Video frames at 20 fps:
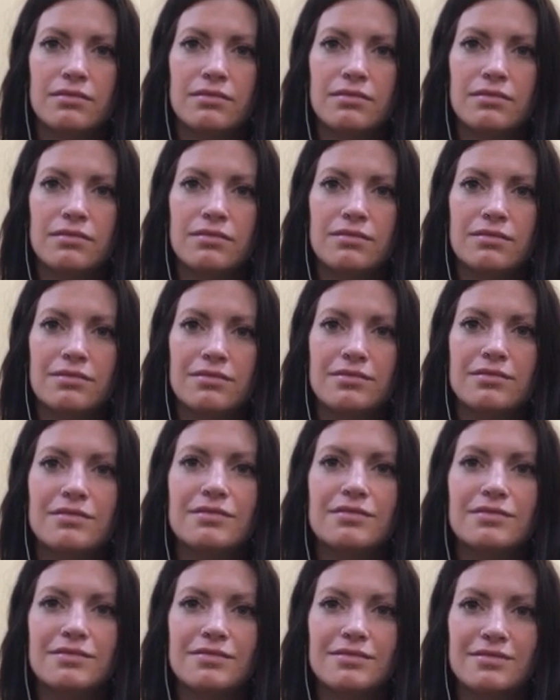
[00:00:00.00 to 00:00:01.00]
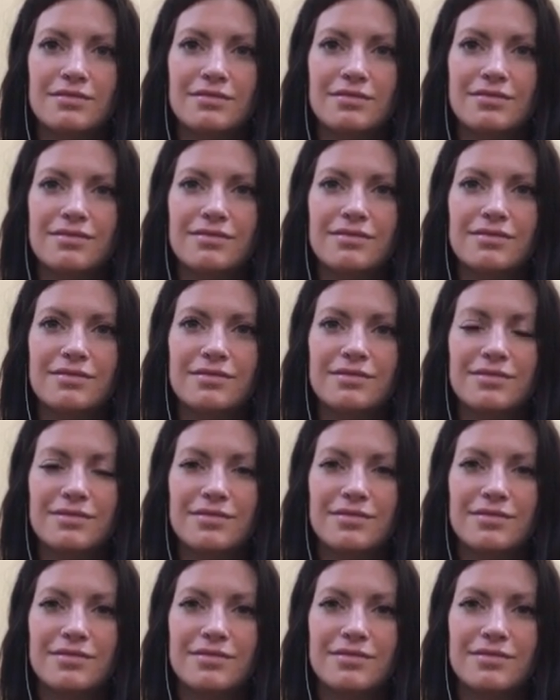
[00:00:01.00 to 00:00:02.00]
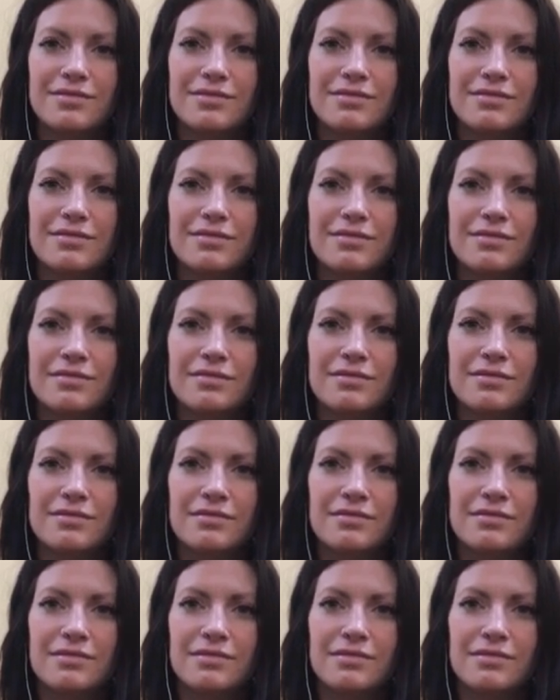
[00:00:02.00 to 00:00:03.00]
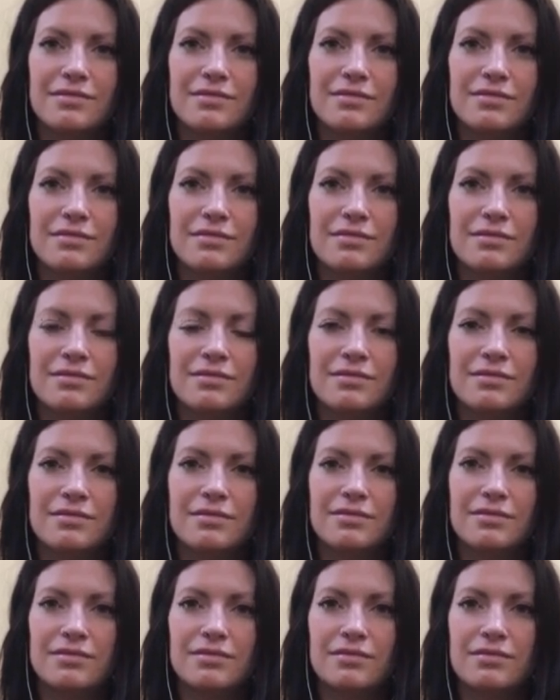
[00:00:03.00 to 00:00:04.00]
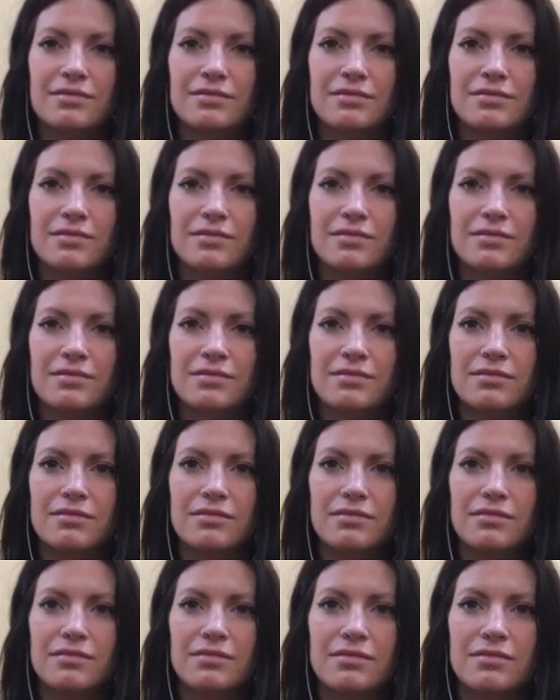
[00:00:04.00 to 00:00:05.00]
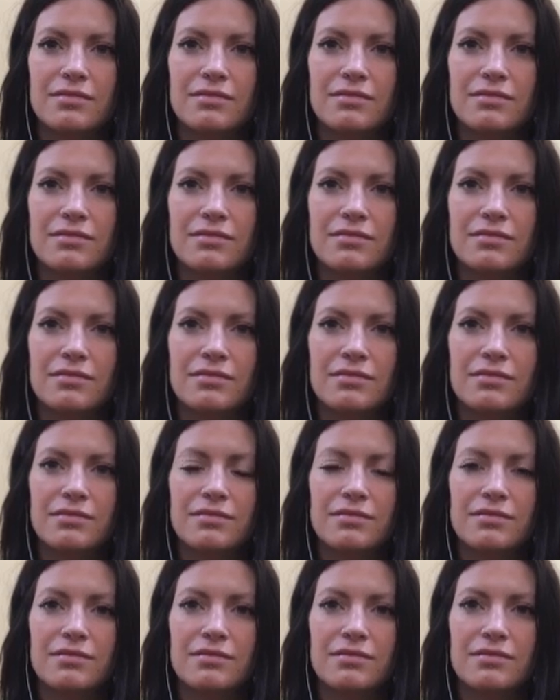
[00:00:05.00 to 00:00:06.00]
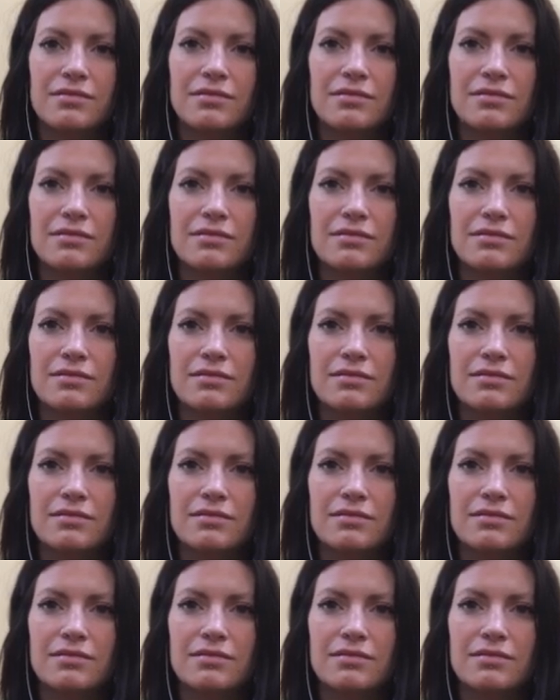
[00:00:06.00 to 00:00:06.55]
The person shown says nothing.